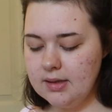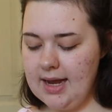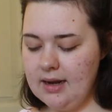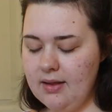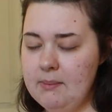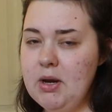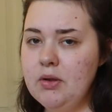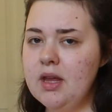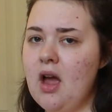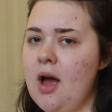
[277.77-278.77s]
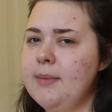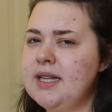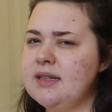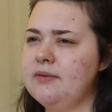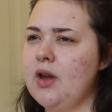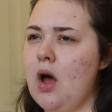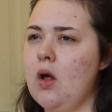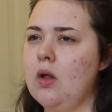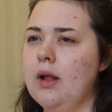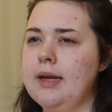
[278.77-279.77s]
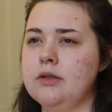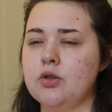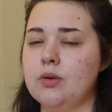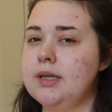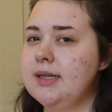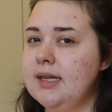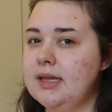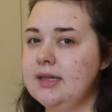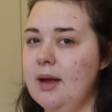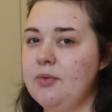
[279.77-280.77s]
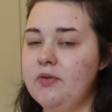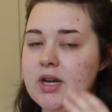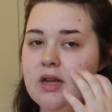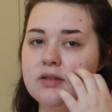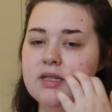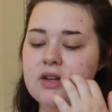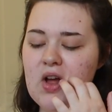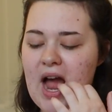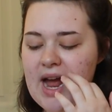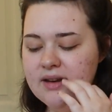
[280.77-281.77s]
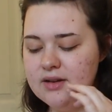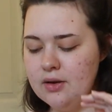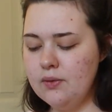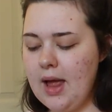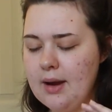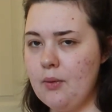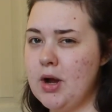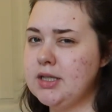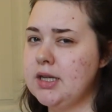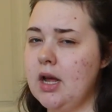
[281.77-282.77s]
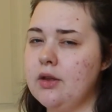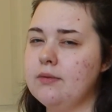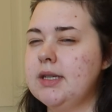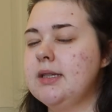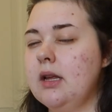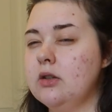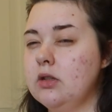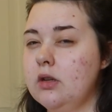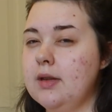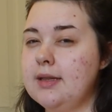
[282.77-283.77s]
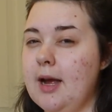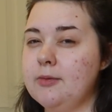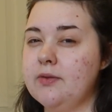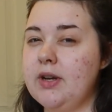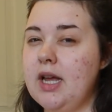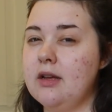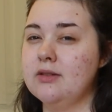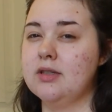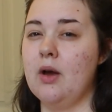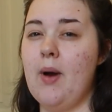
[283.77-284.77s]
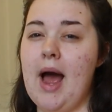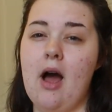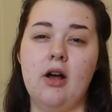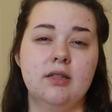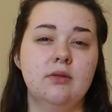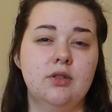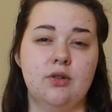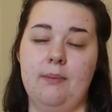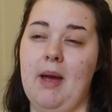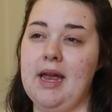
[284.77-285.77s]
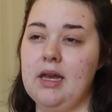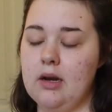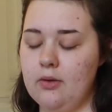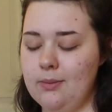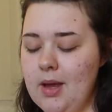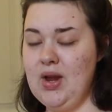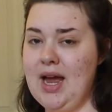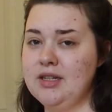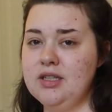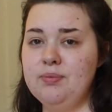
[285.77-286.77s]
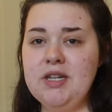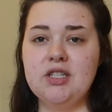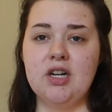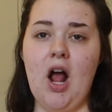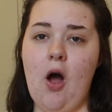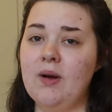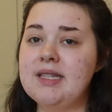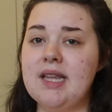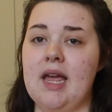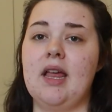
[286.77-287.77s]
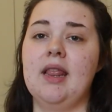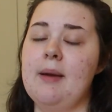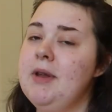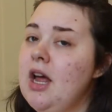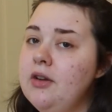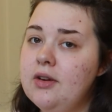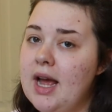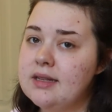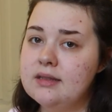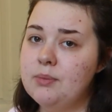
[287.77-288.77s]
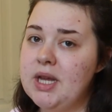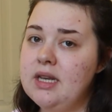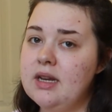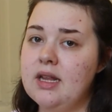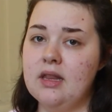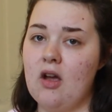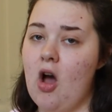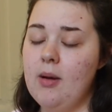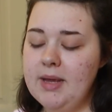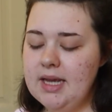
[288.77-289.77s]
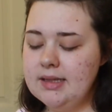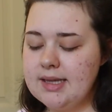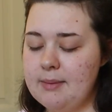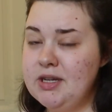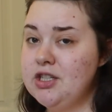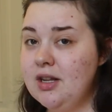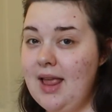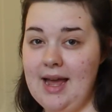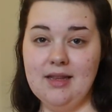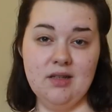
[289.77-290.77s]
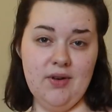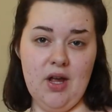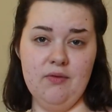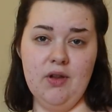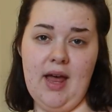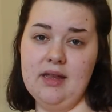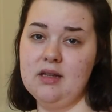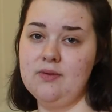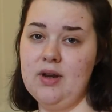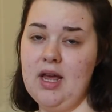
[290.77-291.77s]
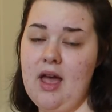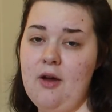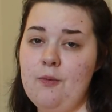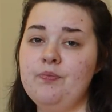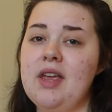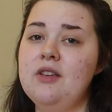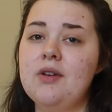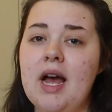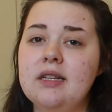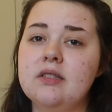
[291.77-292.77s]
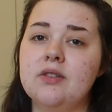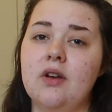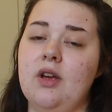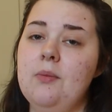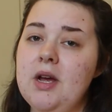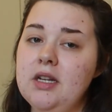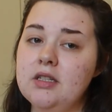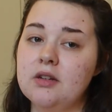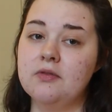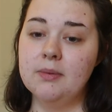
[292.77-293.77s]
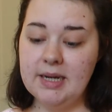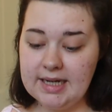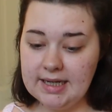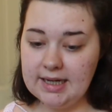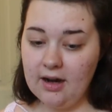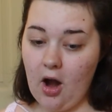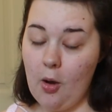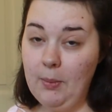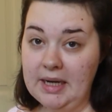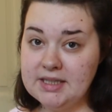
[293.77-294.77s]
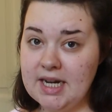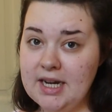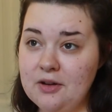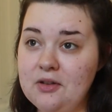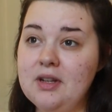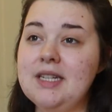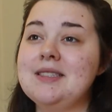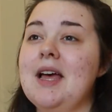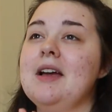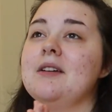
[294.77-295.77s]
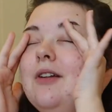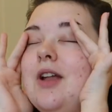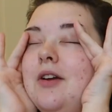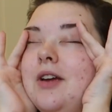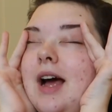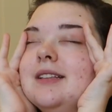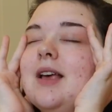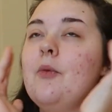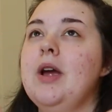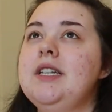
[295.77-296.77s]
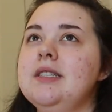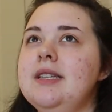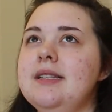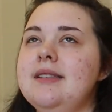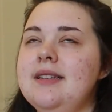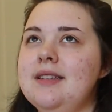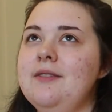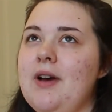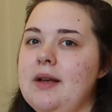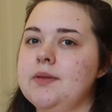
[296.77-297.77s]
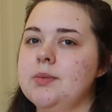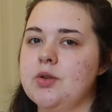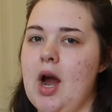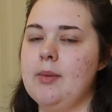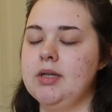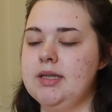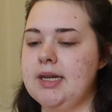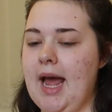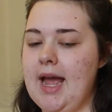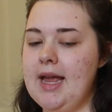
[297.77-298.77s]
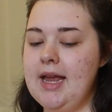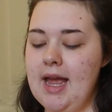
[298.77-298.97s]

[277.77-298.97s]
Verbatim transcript: And let me know in the comments if y'all enjoy seeing these type of videos still. I do like watching other resellers do these types of videos, so I also enjoy making them. So yeah, just be sure to always like let me know you guys' opinion in the comments comments and be sure to like this video if you like this video. Thank you guys so much for being here on my channel. It's like, I don't know you guys, we just hit 65 subscribers today.